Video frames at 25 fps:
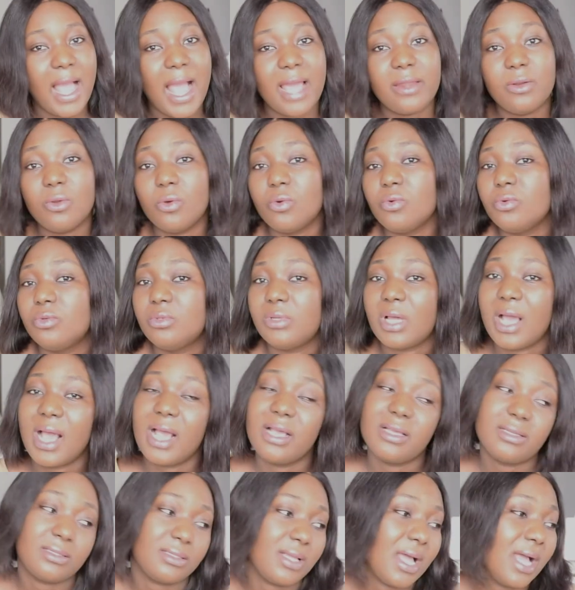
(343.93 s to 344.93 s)
I don't
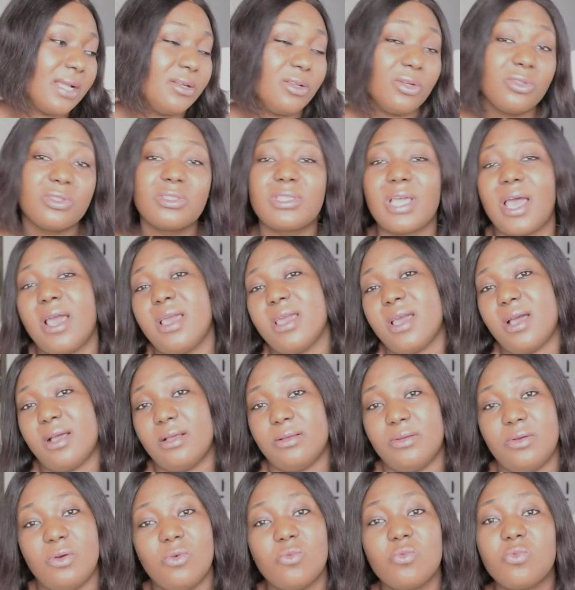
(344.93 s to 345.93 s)
tire.
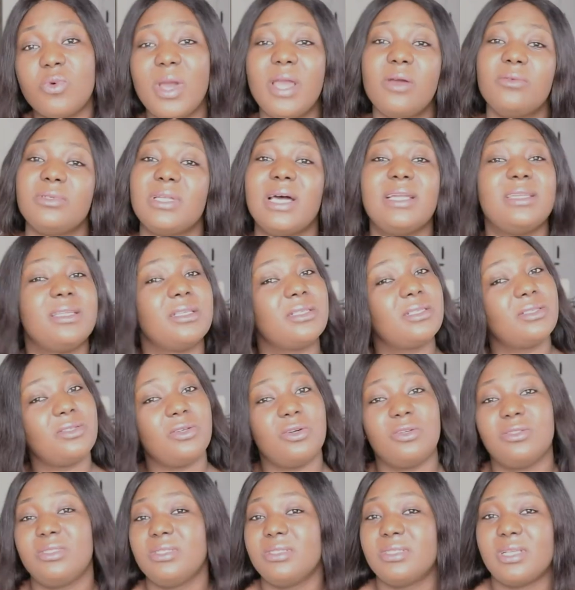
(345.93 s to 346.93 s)
When una dey
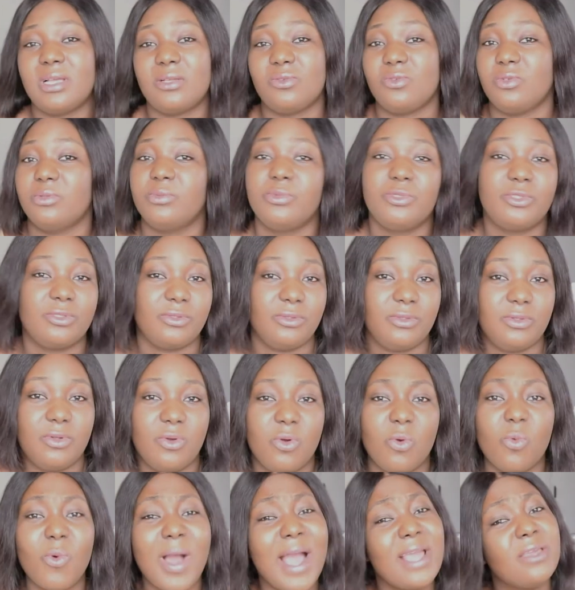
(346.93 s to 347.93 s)
see all these assumptions,
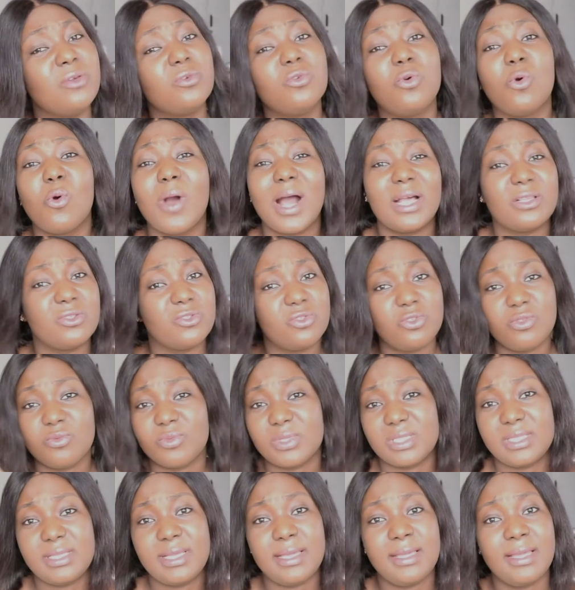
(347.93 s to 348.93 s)
why you go
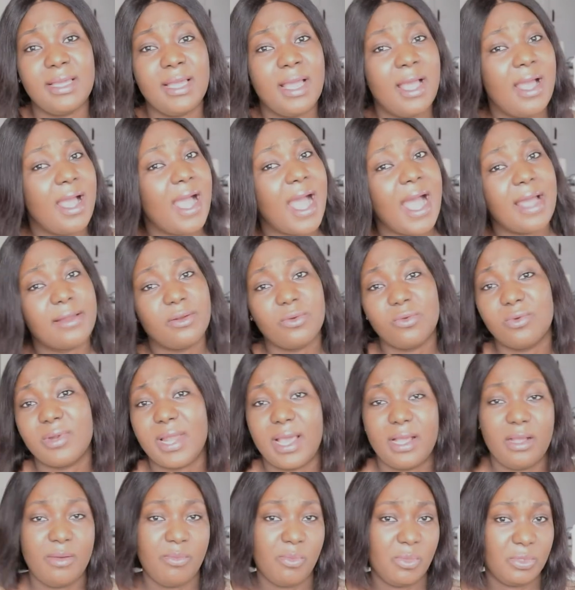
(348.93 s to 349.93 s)
assume say I don't
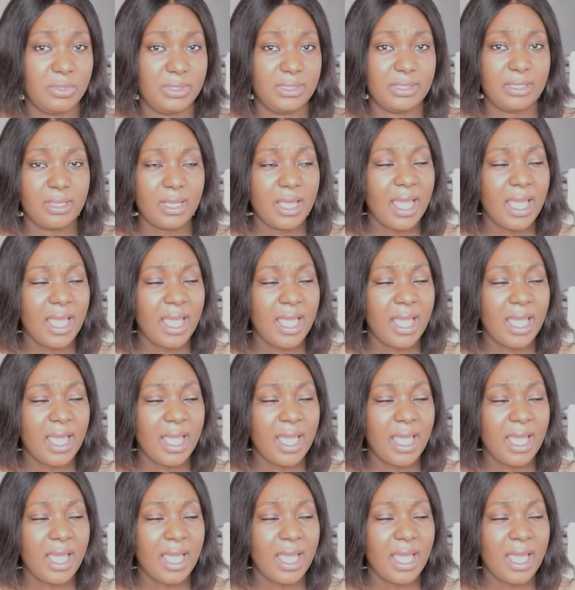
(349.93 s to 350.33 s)
like money?